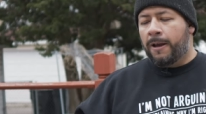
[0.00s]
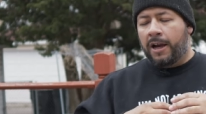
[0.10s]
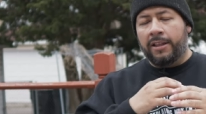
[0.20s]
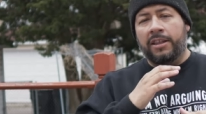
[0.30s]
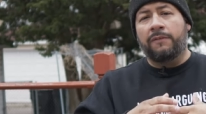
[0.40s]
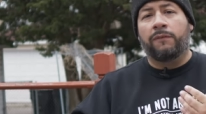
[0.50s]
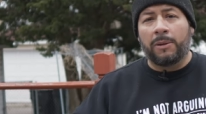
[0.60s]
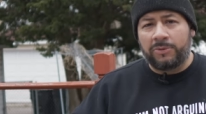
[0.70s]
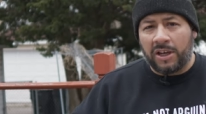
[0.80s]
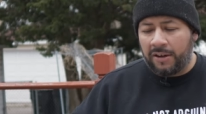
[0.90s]
On the
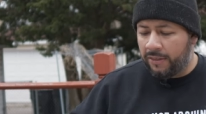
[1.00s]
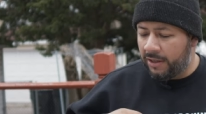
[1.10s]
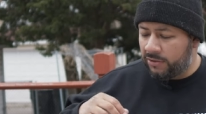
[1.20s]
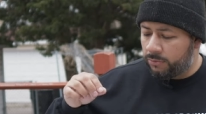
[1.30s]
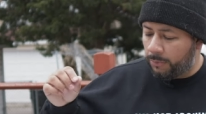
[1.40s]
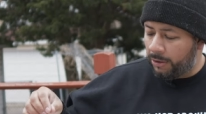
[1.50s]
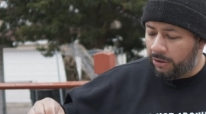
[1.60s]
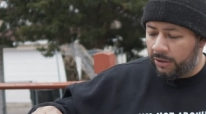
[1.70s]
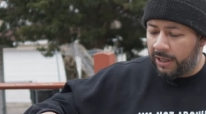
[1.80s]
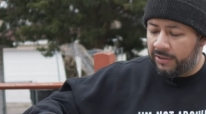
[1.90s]
flip side of this, when we
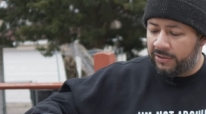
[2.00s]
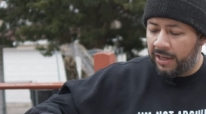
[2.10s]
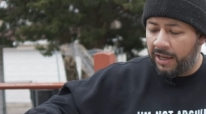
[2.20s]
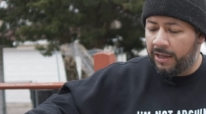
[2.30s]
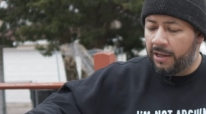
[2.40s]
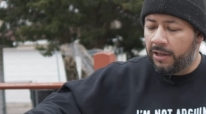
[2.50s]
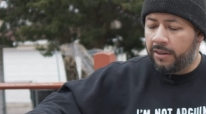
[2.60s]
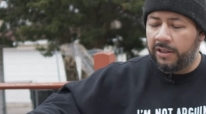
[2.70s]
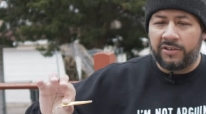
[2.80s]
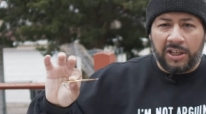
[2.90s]
look at, say,
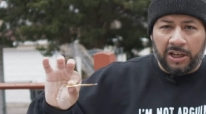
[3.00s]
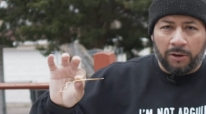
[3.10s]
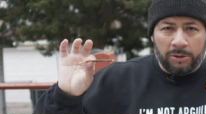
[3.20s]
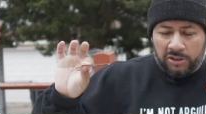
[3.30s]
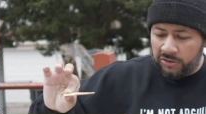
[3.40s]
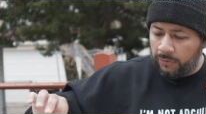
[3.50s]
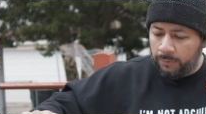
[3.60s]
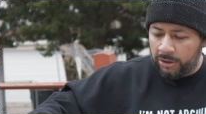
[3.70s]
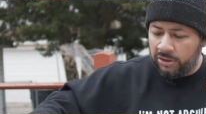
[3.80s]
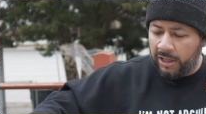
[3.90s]
the Stinger, which is a
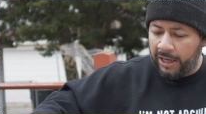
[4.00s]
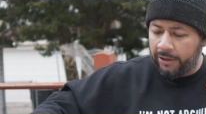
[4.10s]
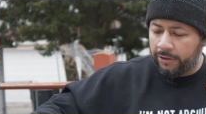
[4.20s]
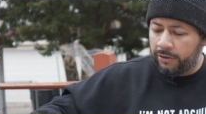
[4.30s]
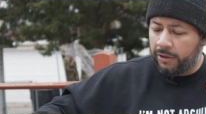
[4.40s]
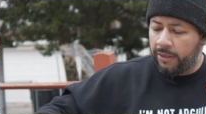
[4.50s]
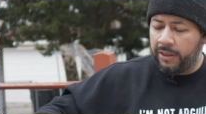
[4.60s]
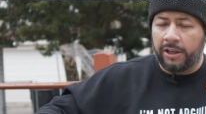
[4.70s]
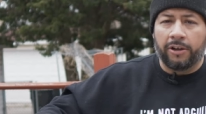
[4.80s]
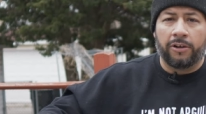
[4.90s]
much lighter,
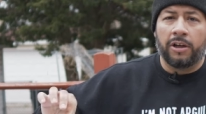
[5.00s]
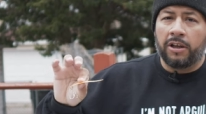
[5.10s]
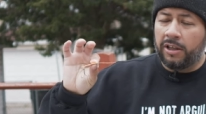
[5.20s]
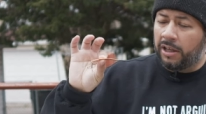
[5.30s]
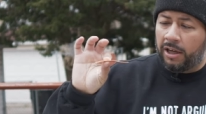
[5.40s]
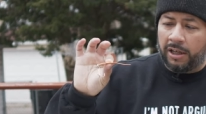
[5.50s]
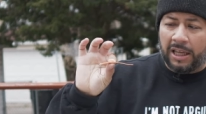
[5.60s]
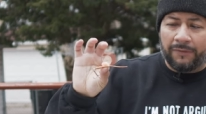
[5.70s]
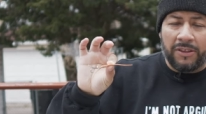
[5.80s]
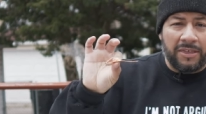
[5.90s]
thinner, Uh,
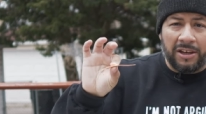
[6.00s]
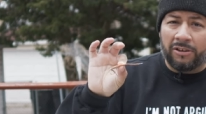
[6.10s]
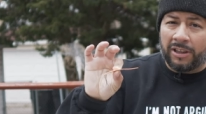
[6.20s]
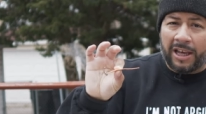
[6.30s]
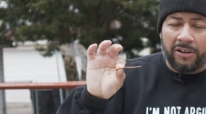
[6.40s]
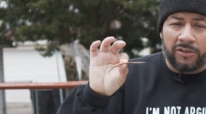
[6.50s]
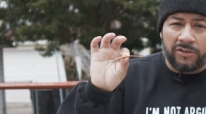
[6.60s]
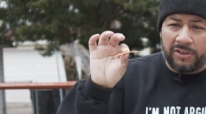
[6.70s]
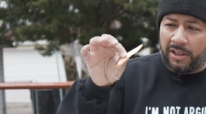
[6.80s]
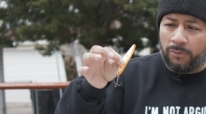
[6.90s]
even thinner and lighter
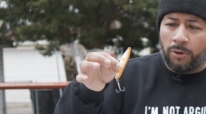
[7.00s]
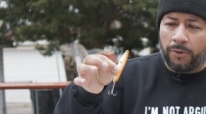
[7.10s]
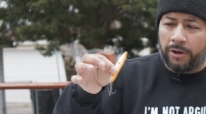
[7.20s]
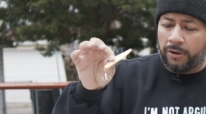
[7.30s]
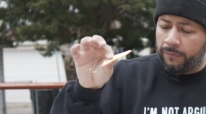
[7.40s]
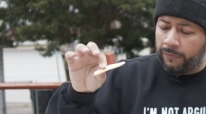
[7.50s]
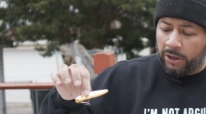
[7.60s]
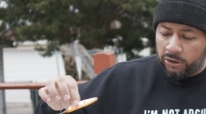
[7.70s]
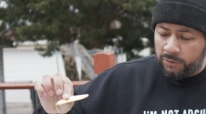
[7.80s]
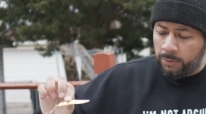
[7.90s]
is the Warrior
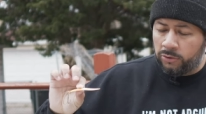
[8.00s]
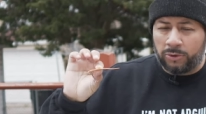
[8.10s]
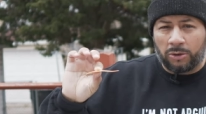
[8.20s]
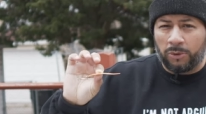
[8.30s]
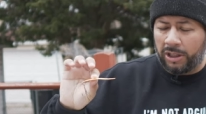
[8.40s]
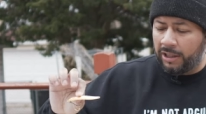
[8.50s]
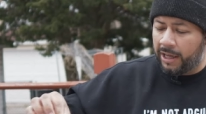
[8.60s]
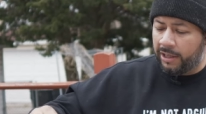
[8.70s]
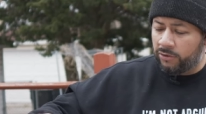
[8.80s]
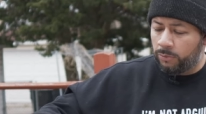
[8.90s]
Flutter spoons, which I really
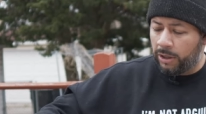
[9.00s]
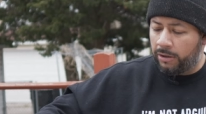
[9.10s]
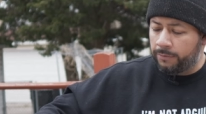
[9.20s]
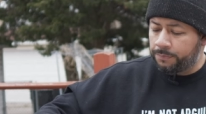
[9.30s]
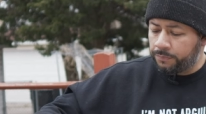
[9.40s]
like as well.